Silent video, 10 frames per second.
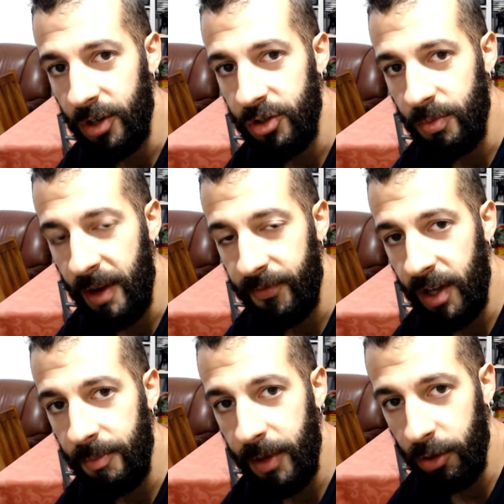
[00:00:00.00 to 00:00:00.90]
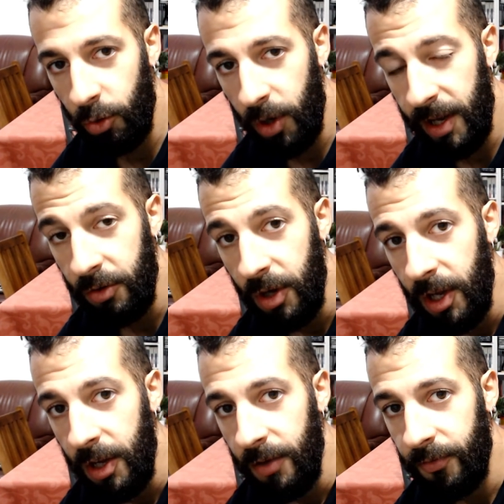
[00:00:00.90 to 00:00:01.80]
to my friend Pedro Loureiro
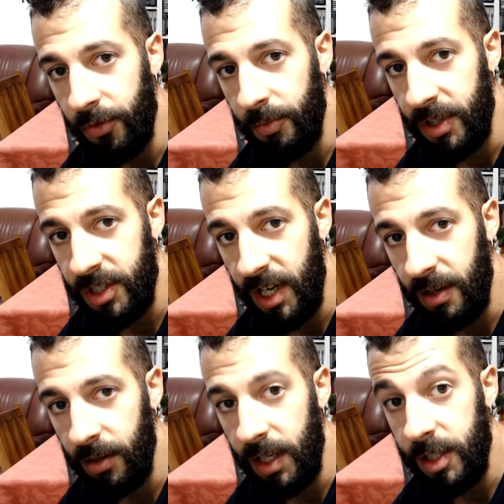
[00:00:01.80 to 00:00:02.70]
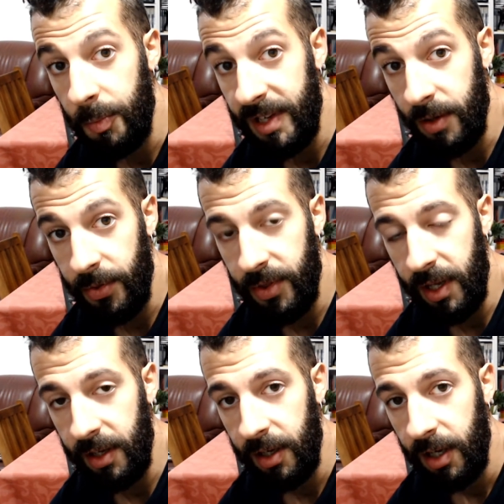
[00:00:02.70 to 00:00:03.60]
from the channel It's a Pixel
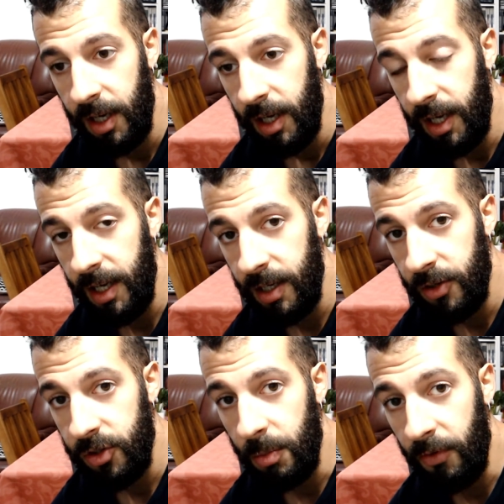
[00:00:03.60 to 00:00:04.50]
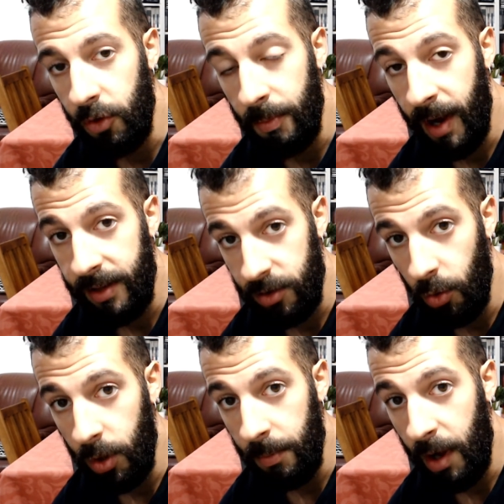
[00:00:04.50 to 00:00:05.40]
Thing. Some of you might know
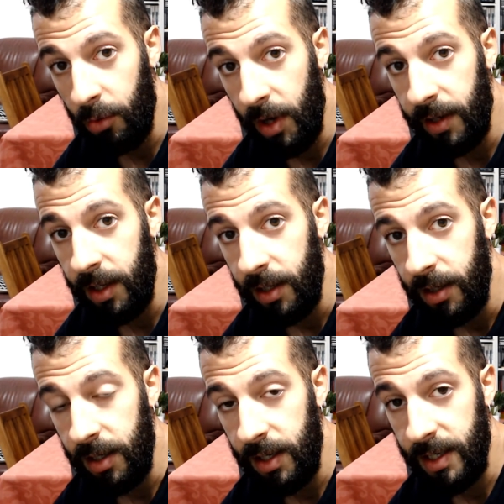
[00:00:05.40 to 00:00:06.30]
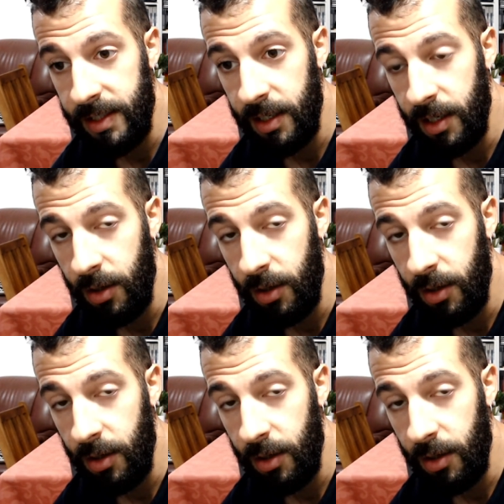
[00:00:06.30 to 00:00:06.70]
him already. He has a